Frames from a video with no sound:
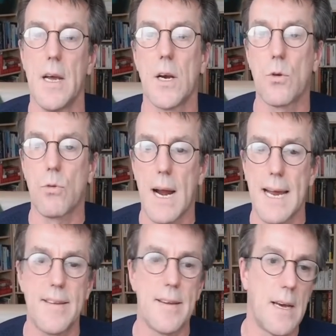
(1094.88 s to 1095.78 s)

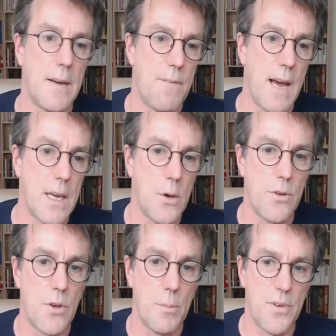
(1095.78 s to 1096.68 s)
great value in
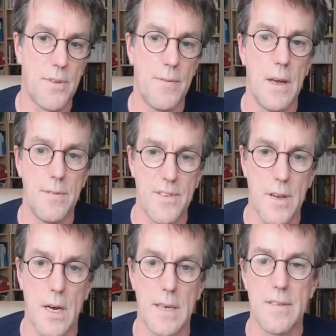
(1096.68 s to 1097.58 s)
terms of
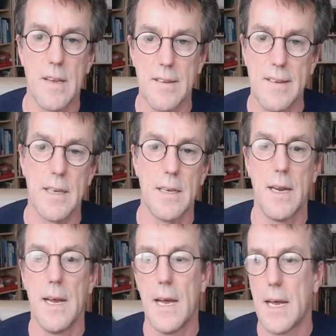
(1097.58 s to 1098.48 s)
science. So that's the
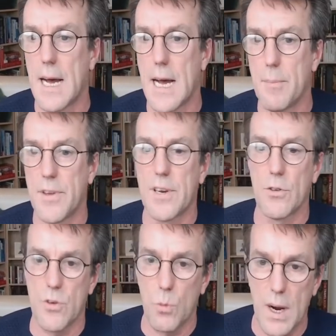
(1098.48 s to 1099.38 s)

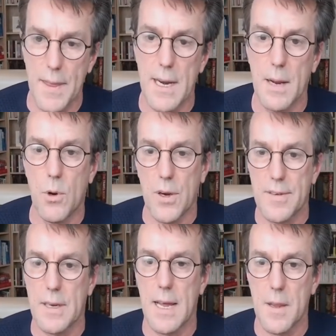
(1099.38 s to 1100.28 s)
Telstra Weather Network is
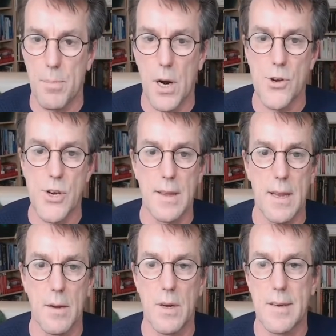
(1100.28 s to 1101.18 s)
another project
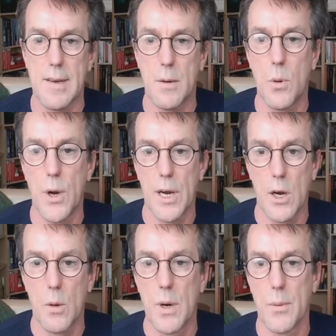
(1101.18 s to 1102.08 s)
that we're working
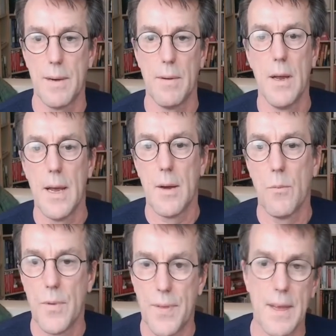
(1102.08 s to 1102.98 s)
on, where
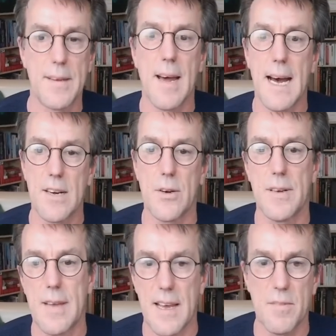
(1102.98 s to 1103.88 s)
the data
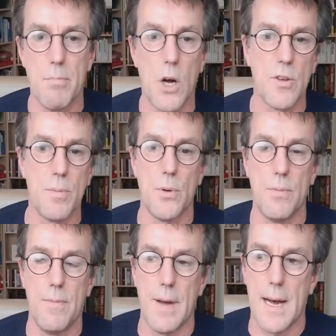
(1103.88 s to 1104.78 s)
has
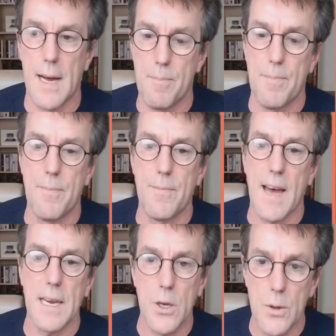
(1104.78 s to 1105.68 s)
multiple
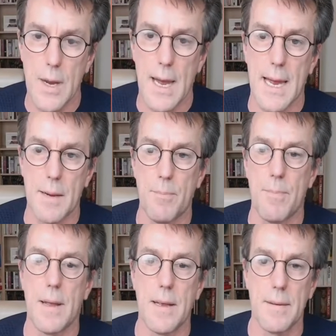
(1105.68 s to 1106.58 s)
value and
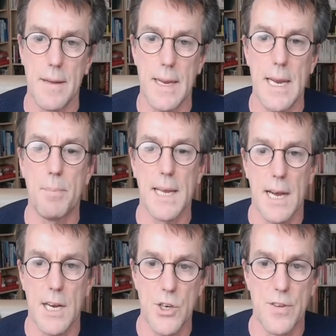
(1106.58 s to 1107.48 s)

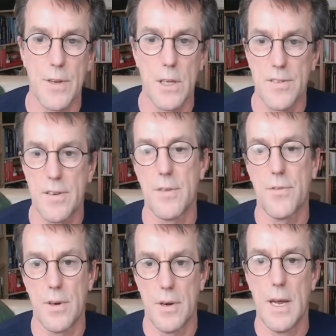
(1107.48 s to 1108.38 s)
implications for lots of
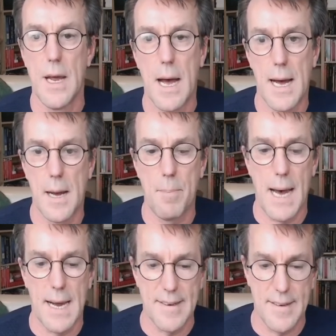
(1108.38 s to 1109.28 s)
different
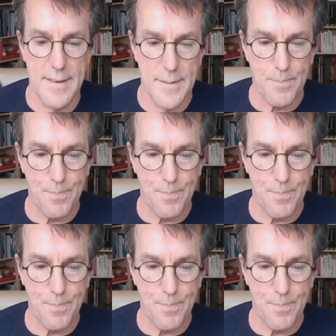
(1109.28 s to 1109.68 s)
parties.